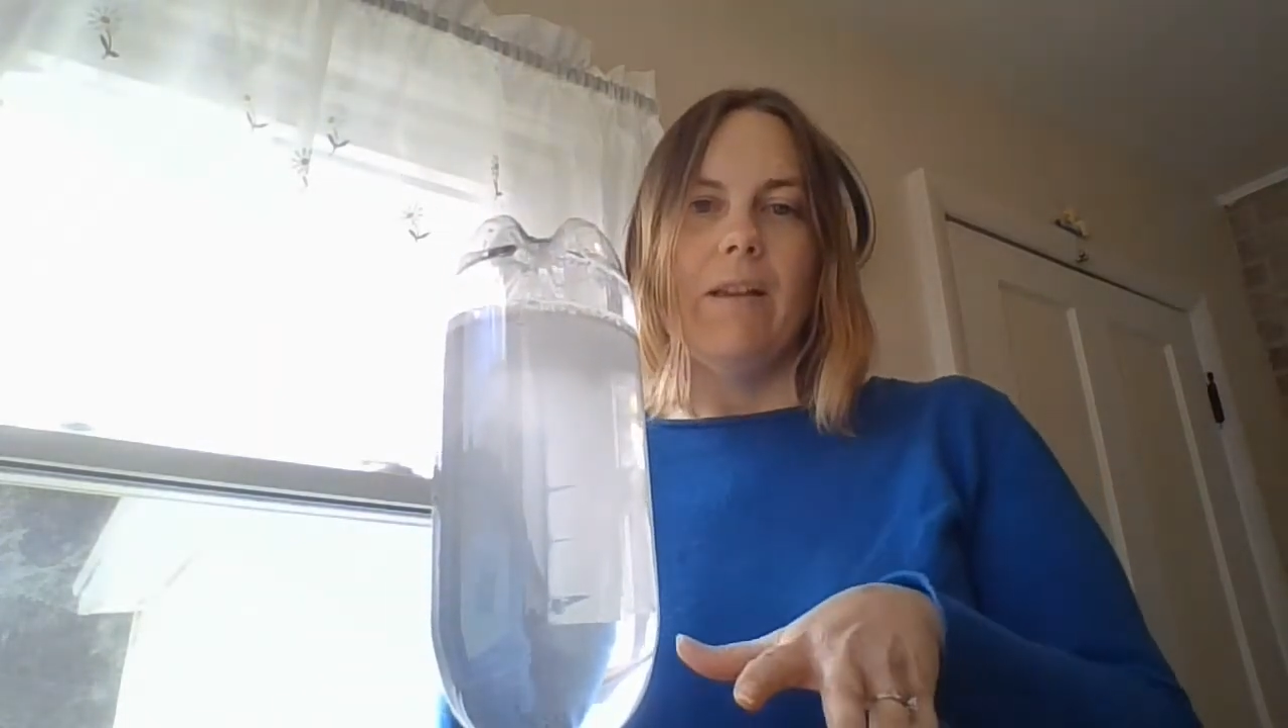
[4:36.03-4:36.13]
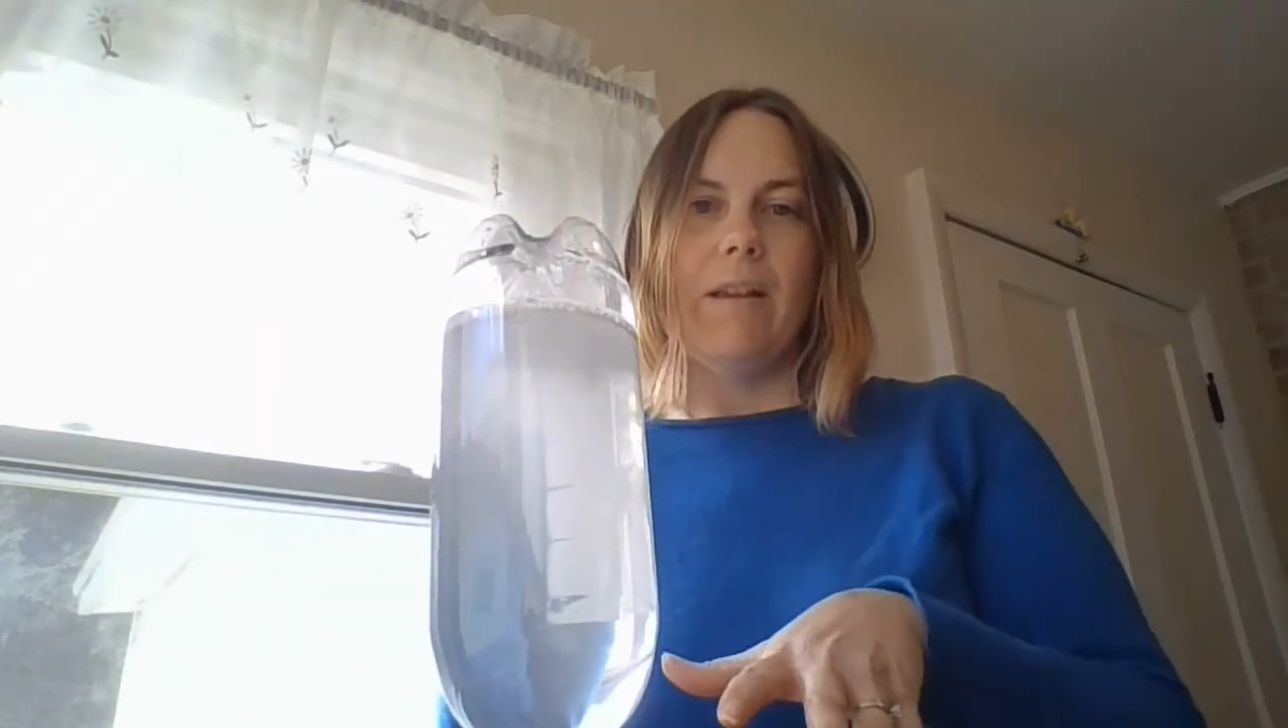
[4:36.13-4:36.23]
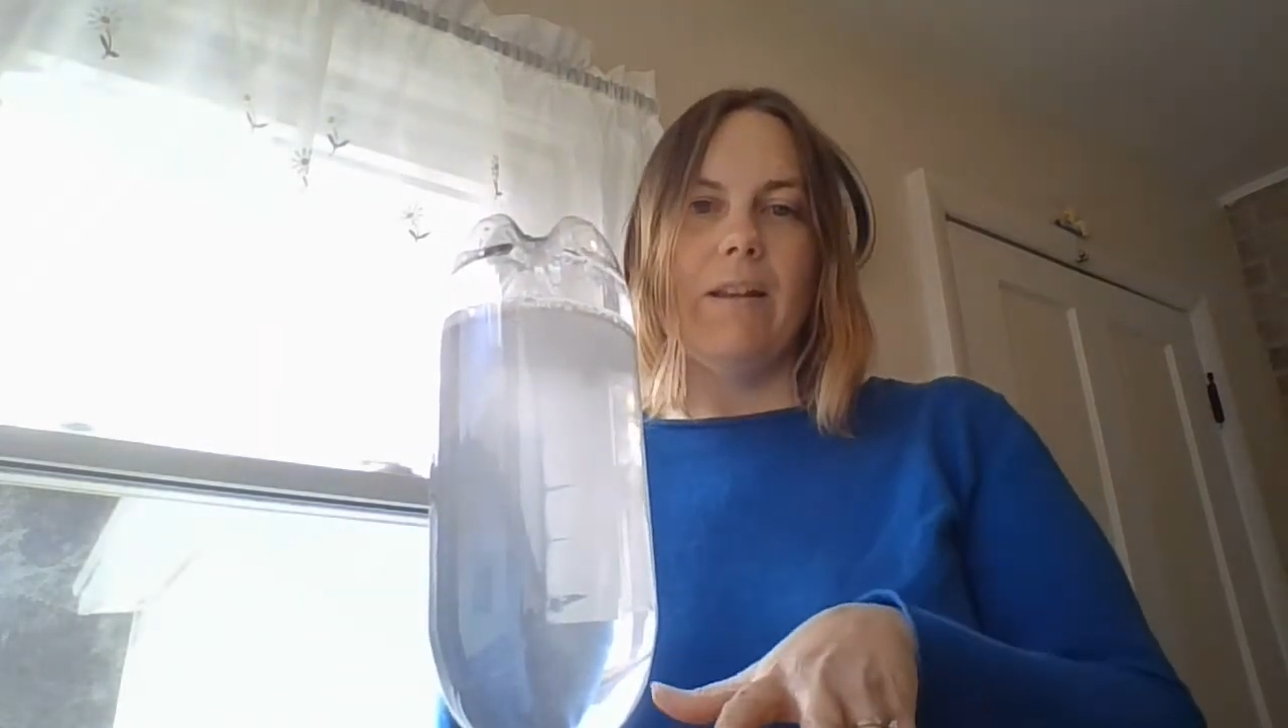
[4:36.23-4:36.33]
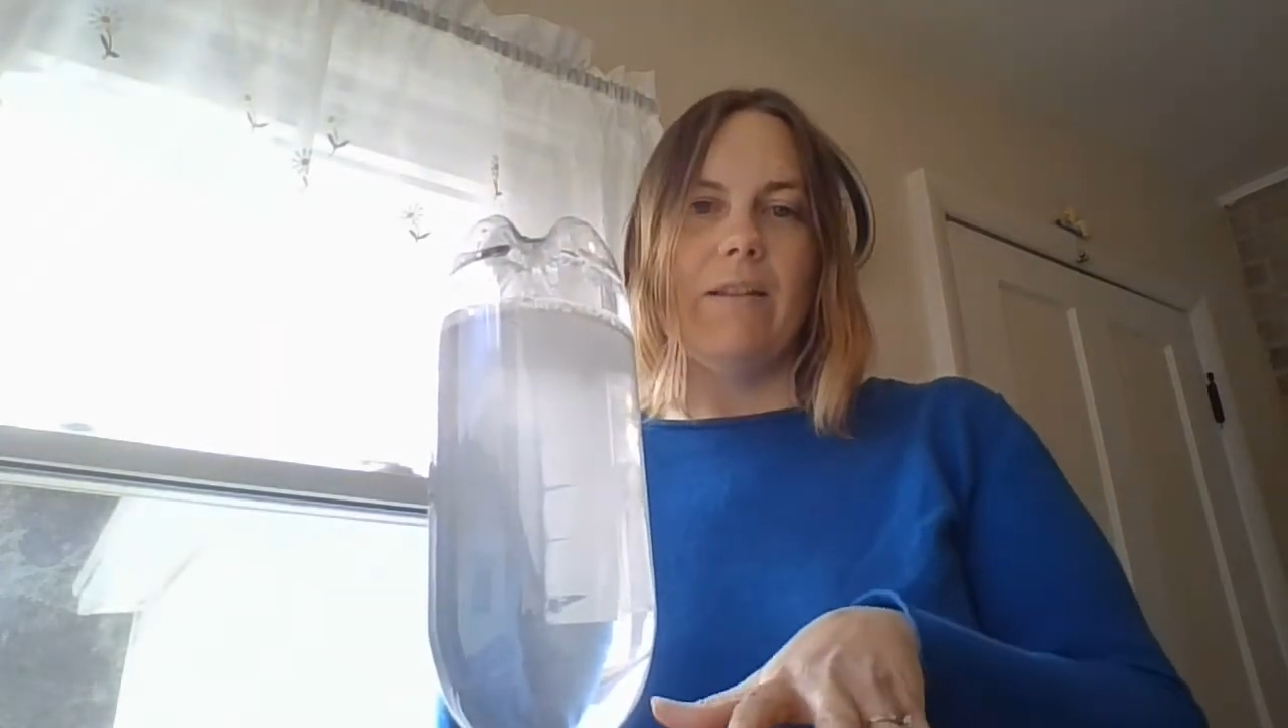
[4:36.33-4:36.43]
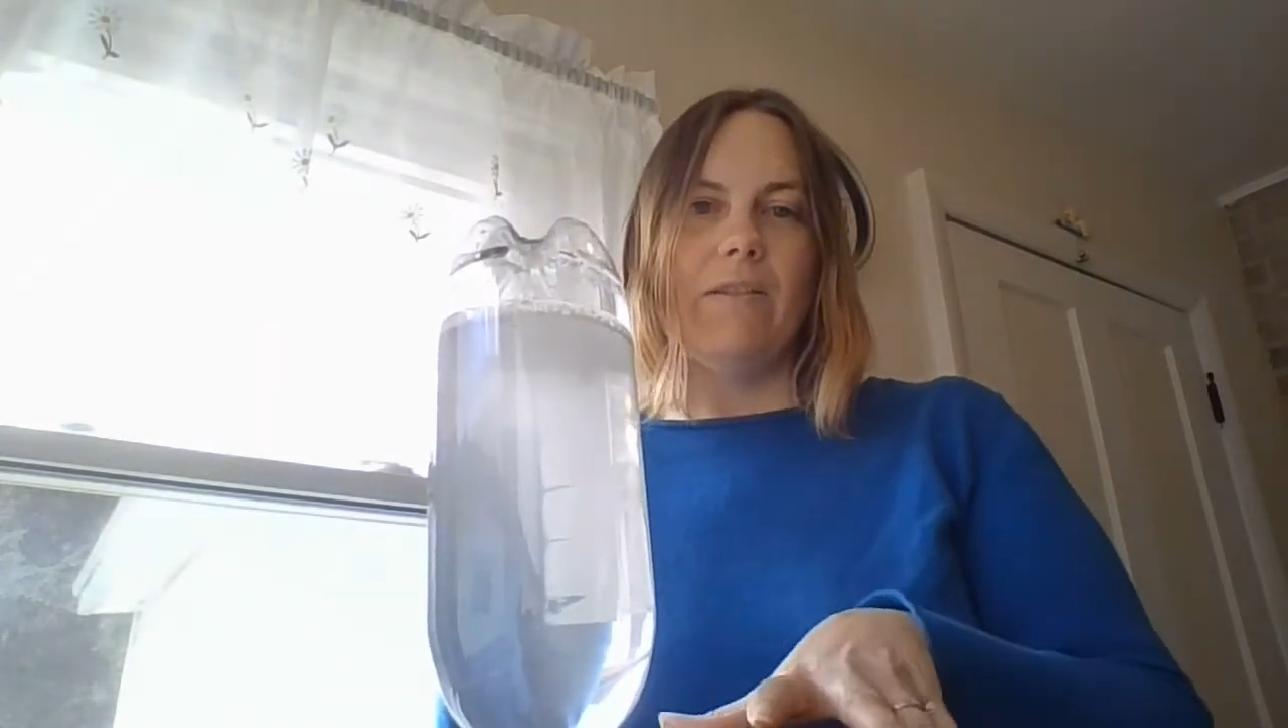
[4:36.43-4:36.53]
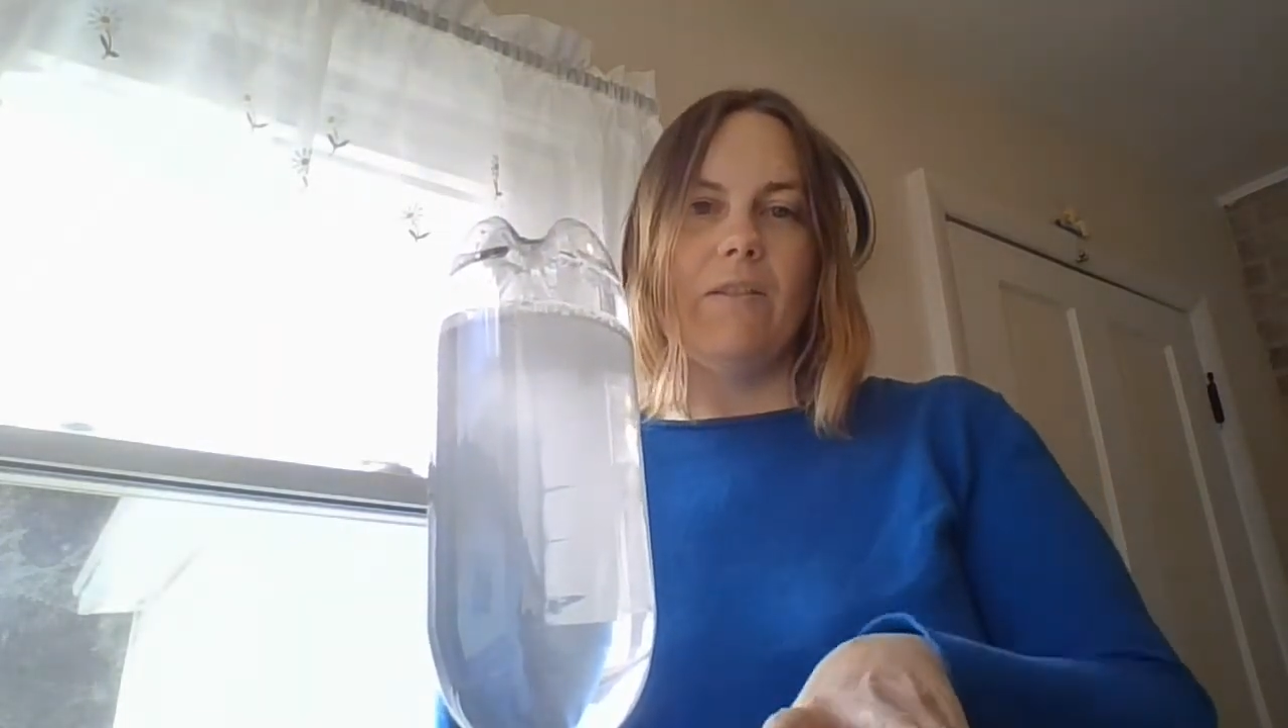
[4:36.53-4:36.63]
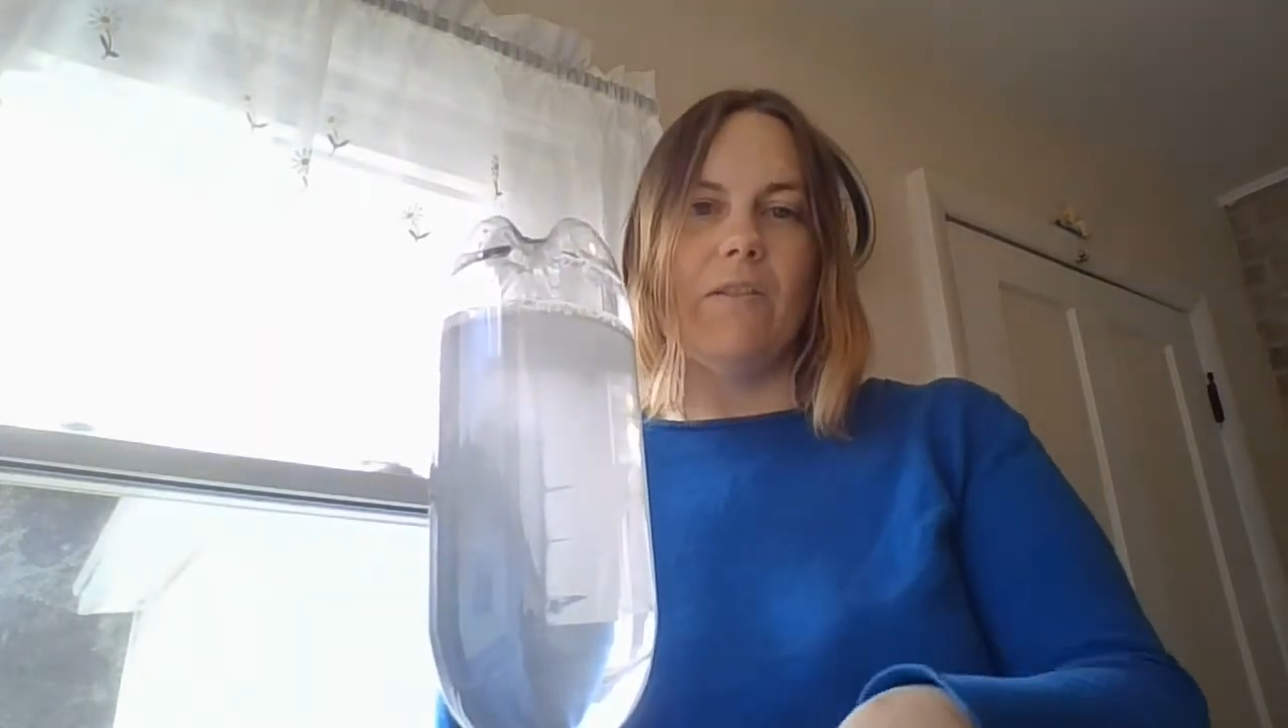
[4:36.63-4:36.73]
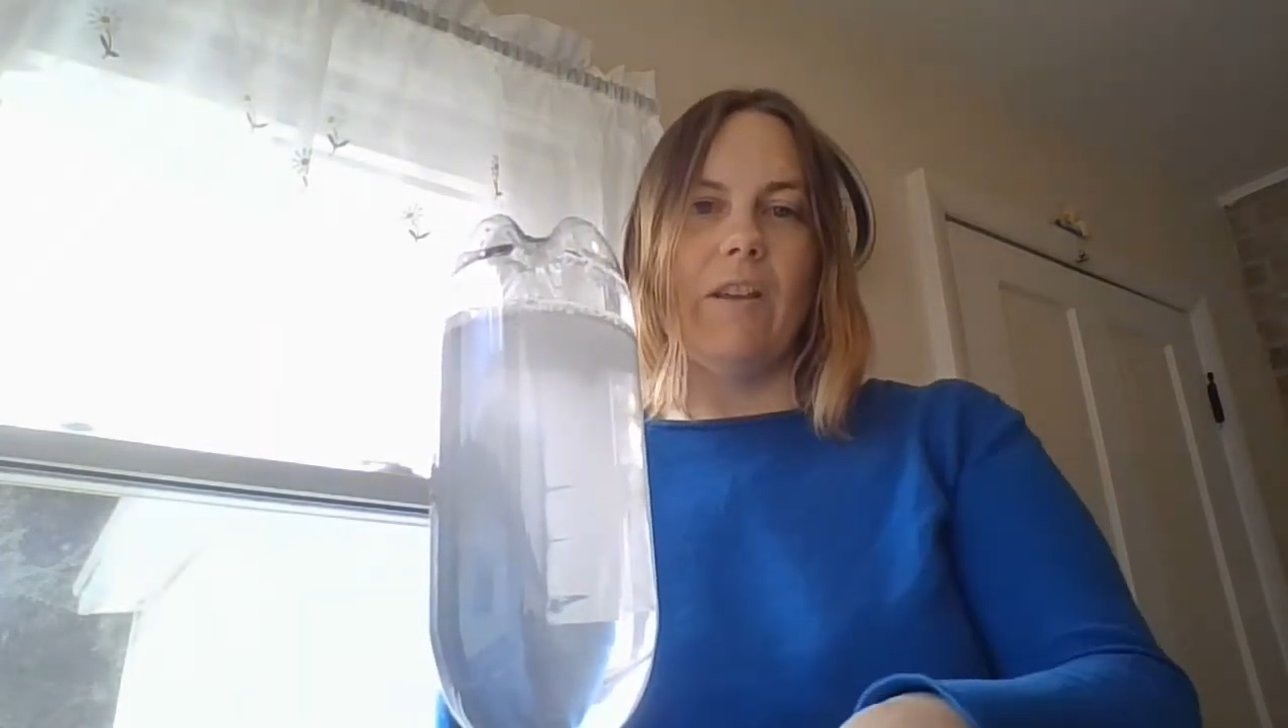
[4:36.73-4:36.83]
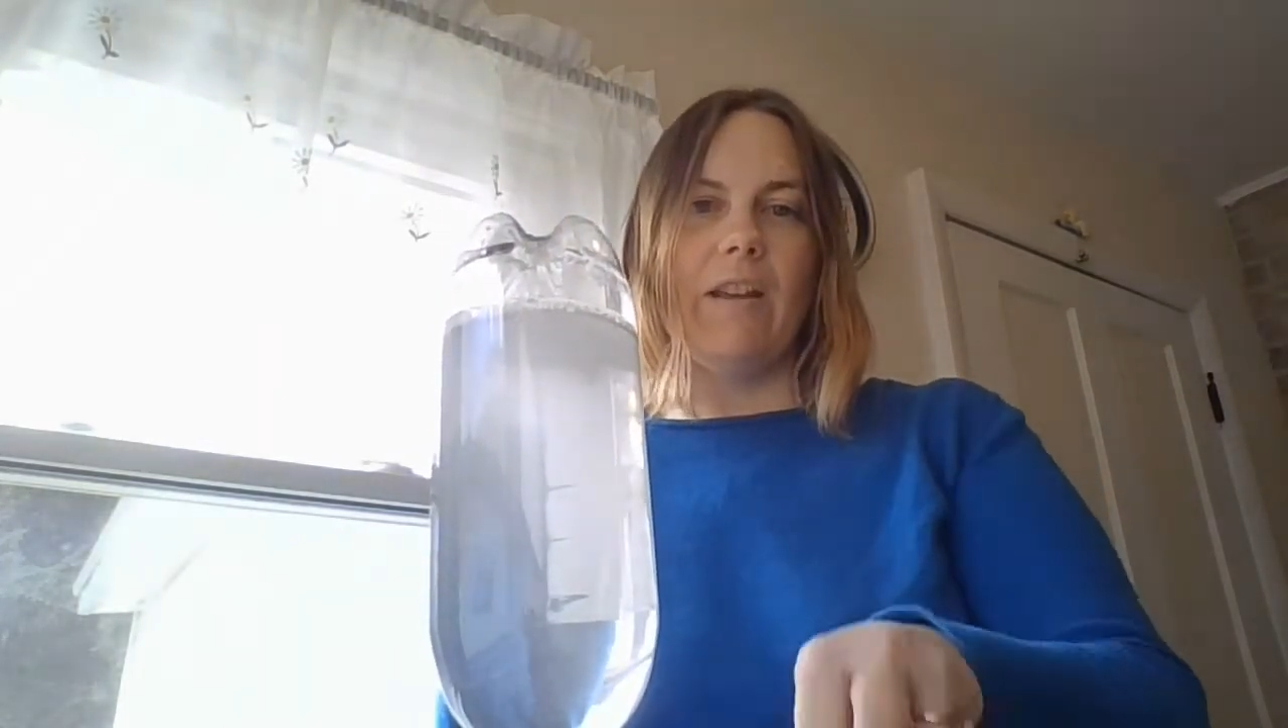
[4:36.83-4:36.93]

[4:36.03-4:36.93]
It's just